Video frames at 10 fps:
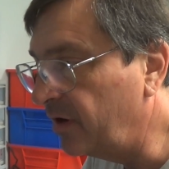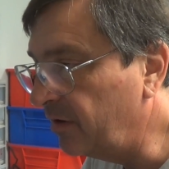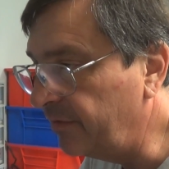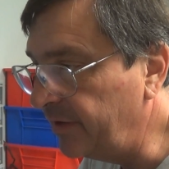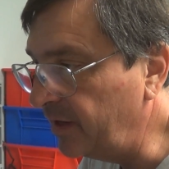
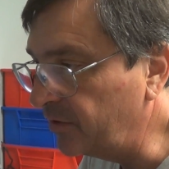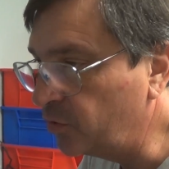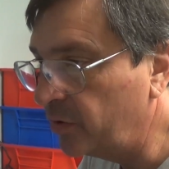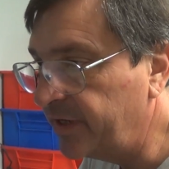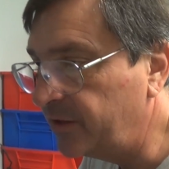or the
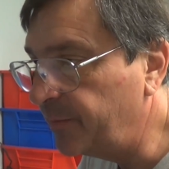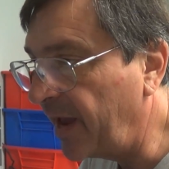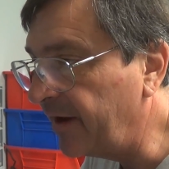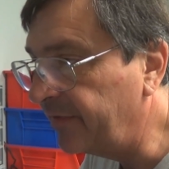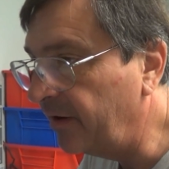short gets
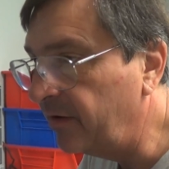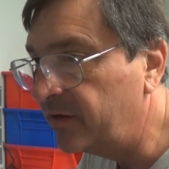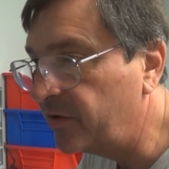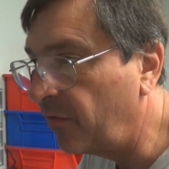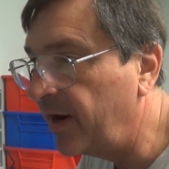back there, and
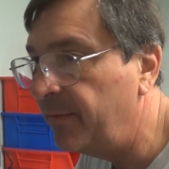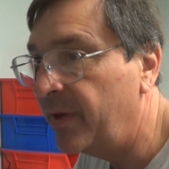it's already